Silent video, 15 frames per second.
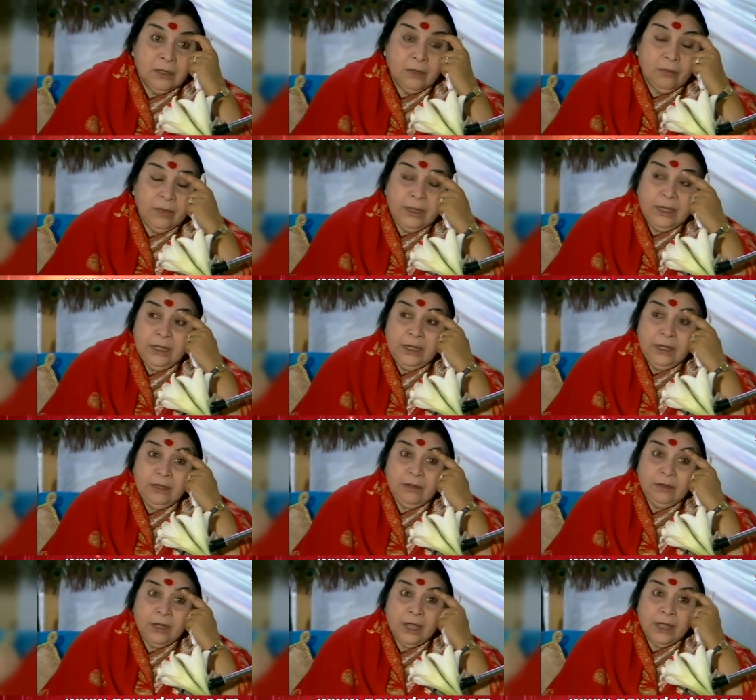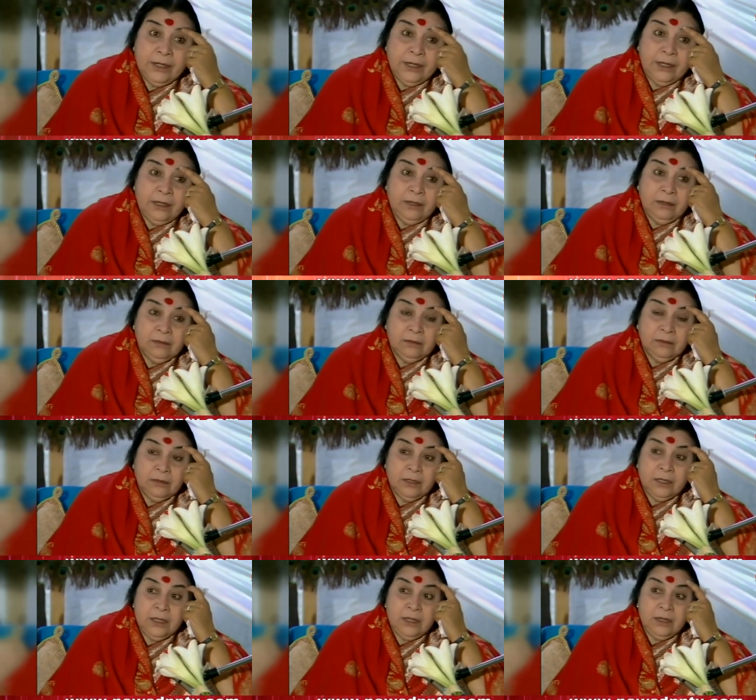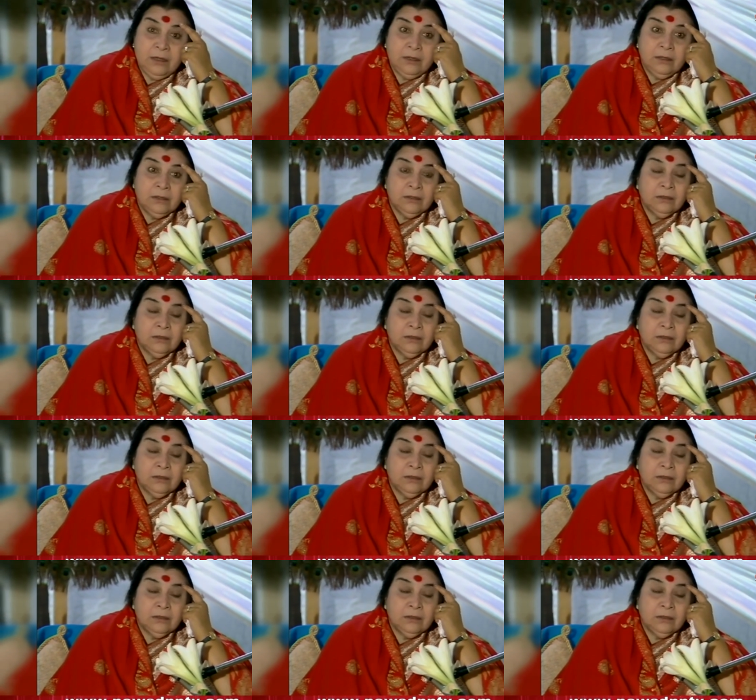very neat, tidy, clean,